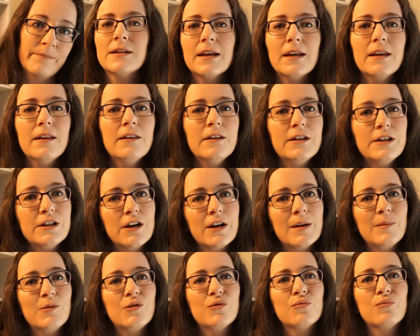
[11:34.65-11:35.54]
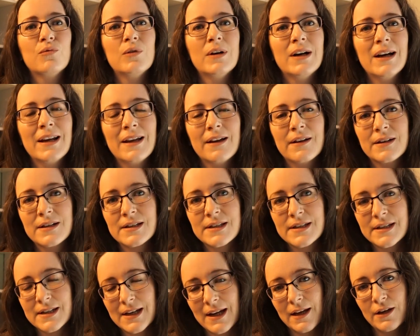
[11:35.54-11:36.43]
Taking the time to really
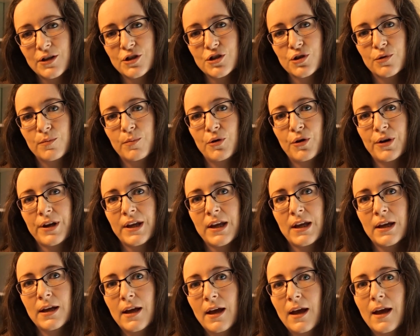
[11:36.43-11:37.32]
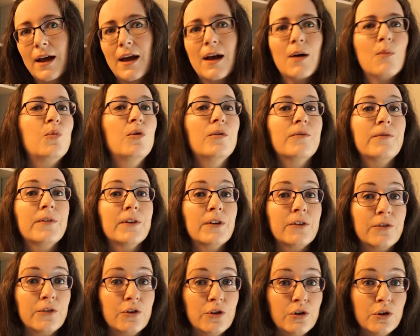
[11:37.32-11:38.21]
understand your body and what
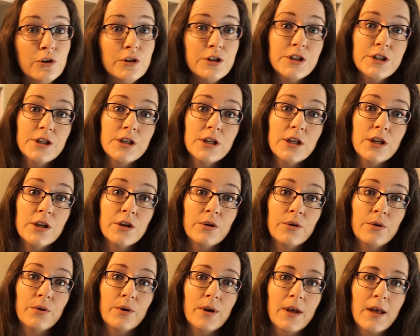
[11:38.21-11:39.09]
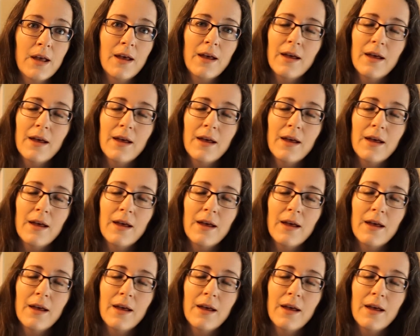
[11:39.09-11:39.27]
feels good to you